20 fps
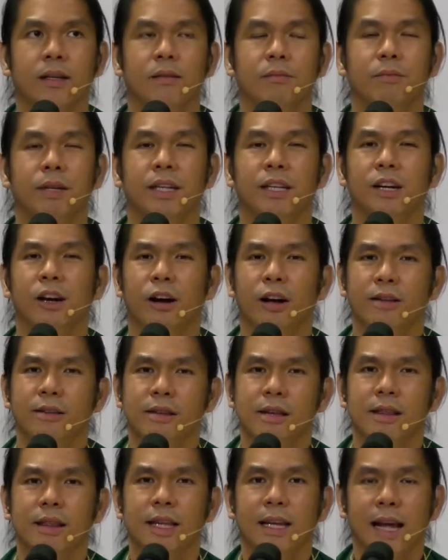But
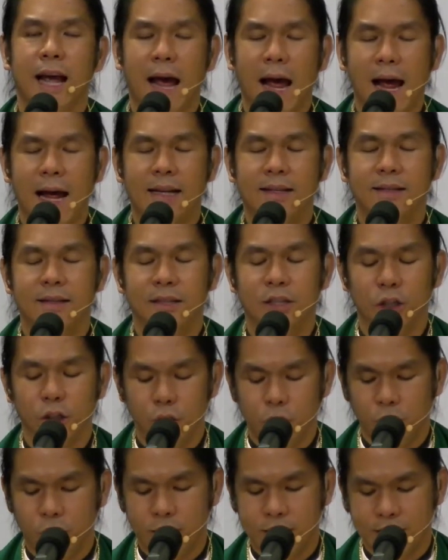constantly ask
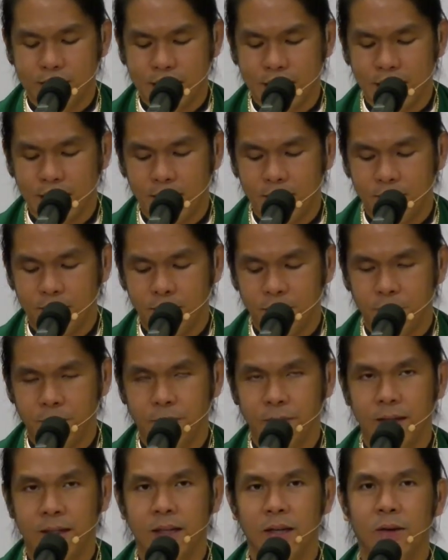yourself,
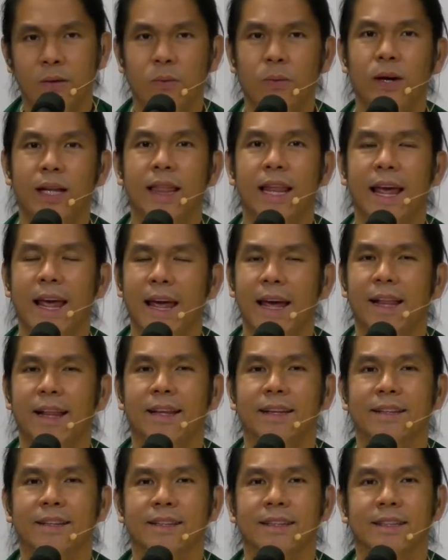what
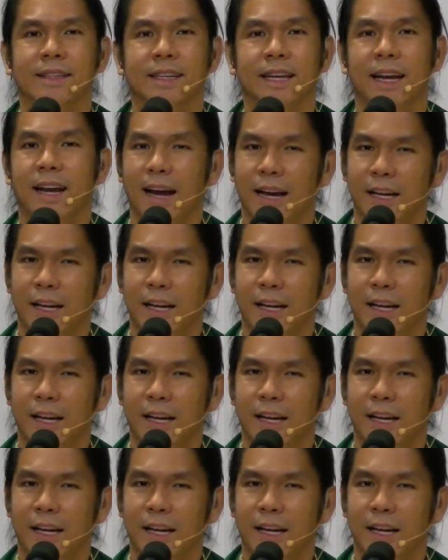else can